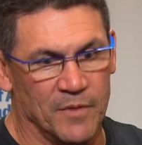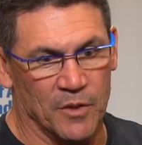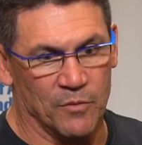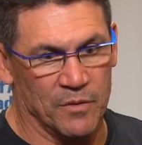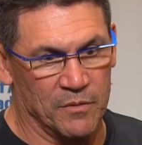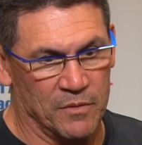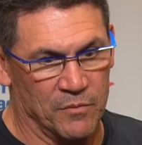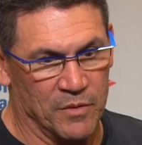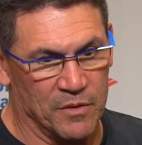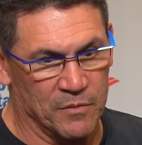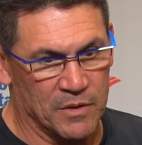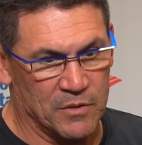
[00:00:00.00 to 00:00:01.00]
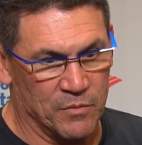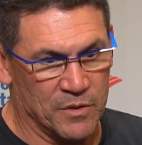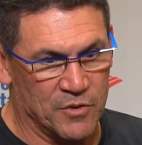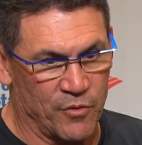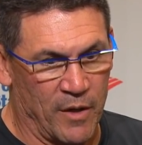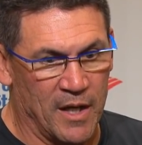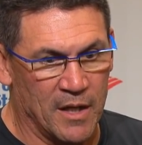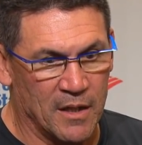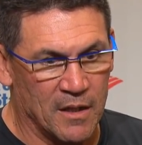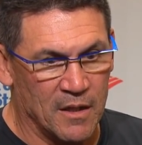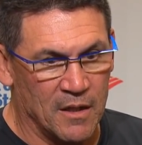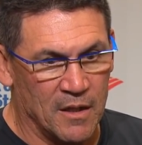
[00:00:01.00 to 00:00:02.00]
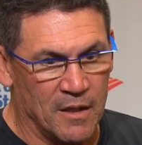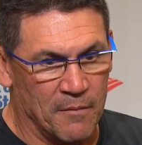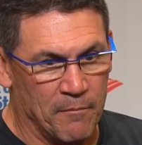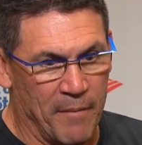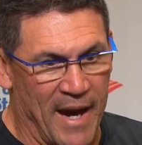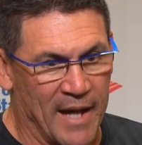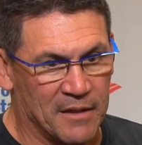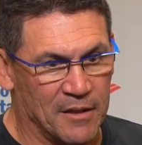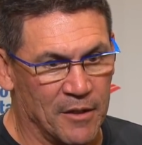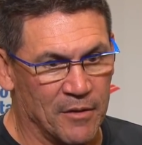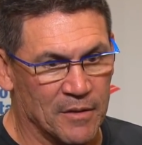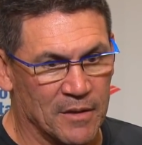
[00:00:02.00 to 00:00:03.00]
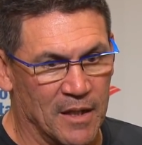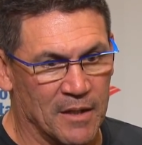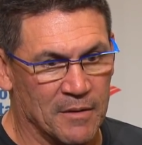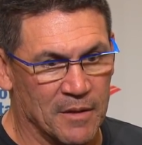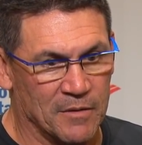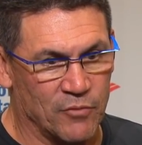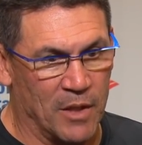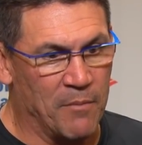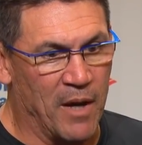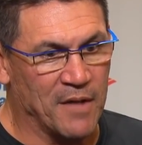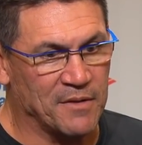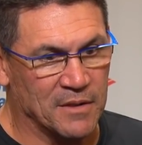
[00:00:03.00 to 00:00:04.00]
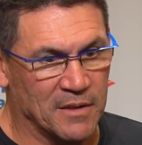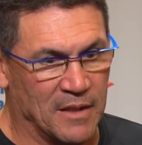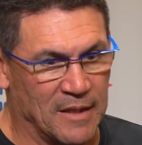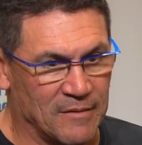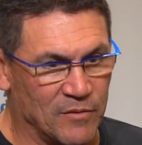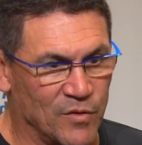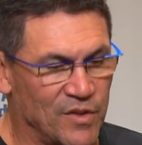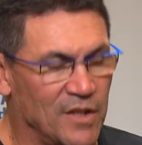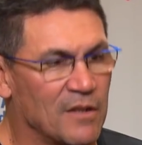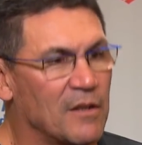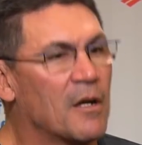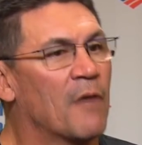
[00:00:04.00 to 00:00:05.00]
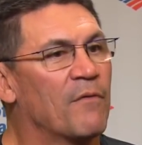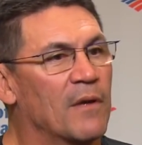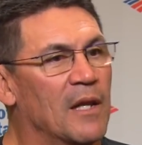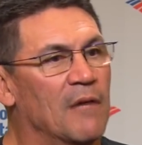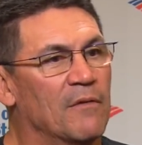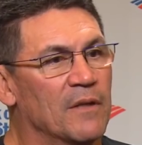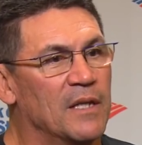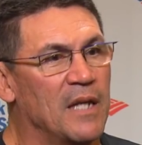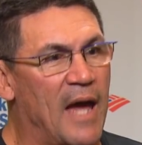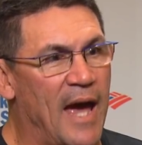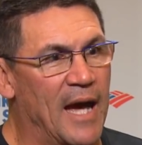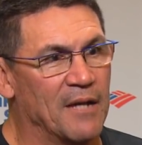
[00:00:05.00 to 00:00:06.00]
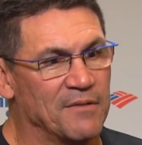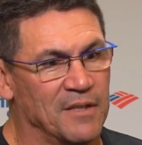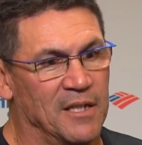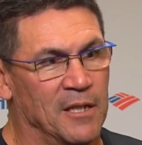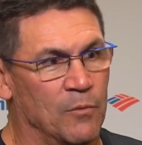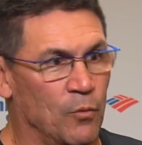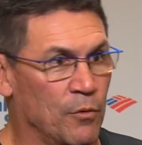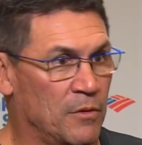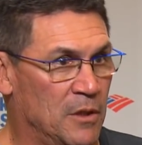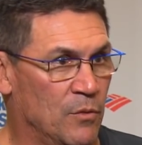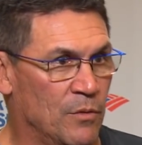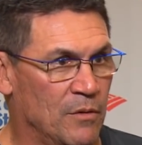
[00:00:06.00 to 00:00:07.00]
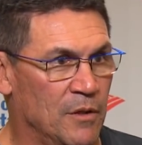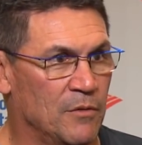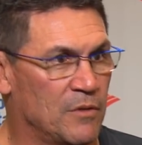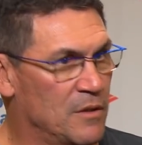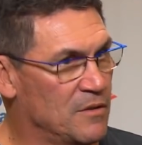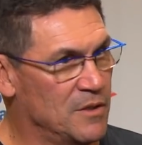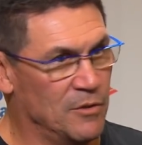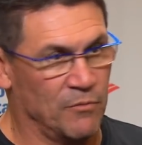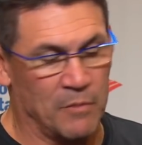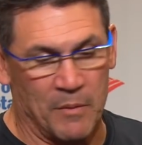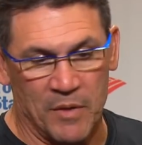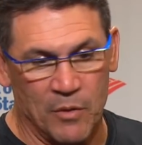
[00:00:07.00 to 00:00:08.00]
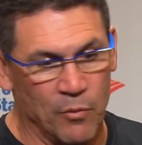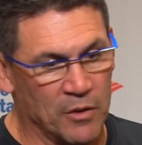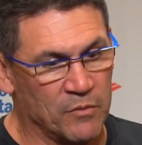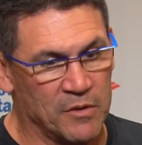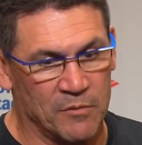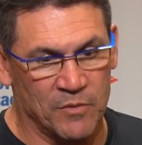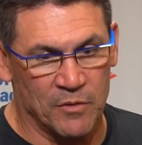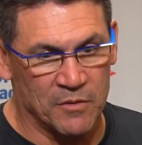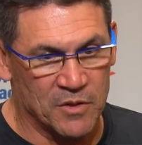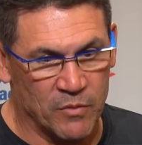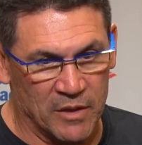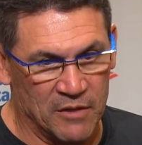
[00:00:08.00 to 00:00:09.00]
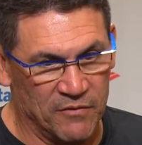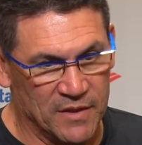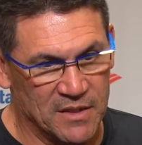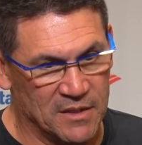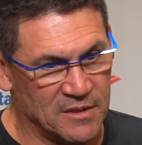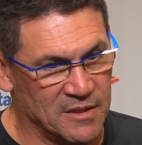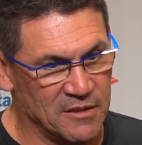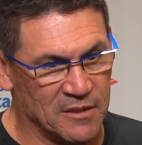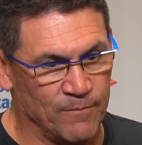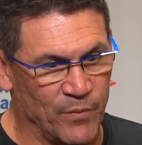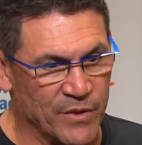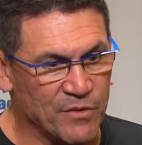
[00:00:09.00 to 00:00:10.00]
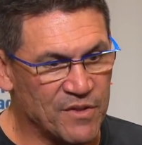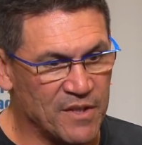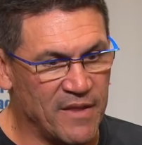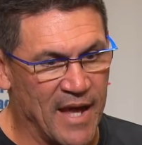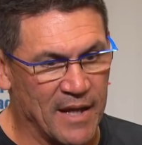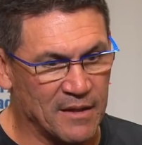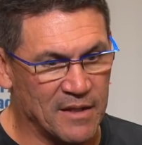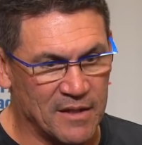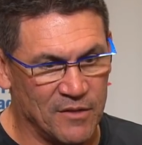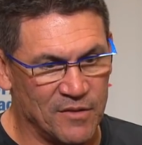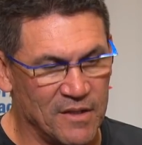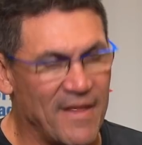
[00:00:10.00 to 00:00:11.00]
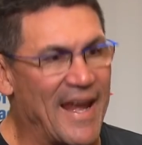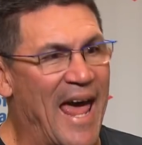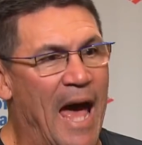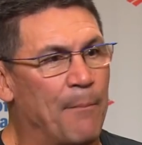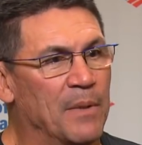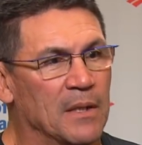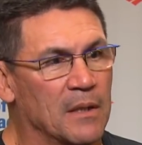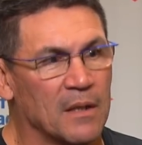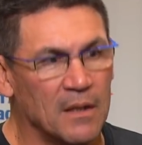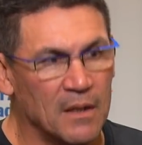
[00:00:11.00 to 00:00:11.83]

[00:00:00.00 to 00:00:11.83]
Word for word: With Trey back there and Trey Boston, and you see the comfort level he has, again, working with Luke, because remember he worked with them during the 2015 season, and you see that happening.